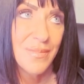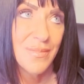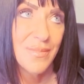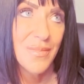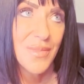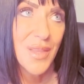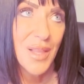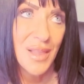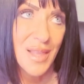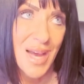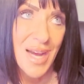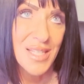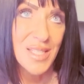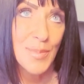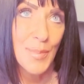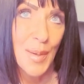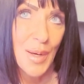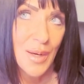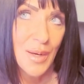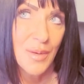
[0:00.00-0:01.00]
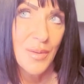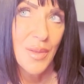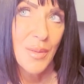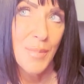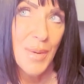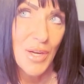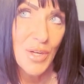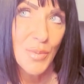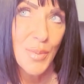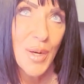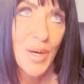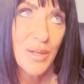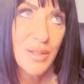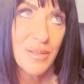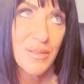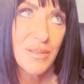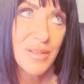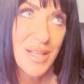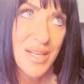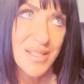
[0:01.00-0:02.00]
the last part, the better part of
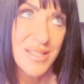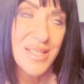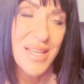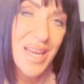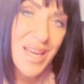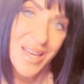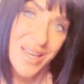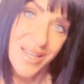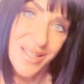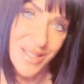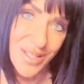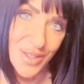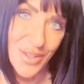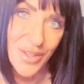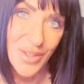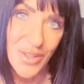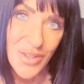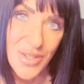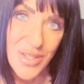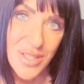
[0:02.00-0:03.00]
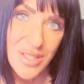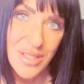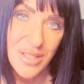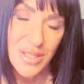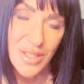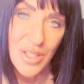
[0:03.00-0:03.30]
the last eight years.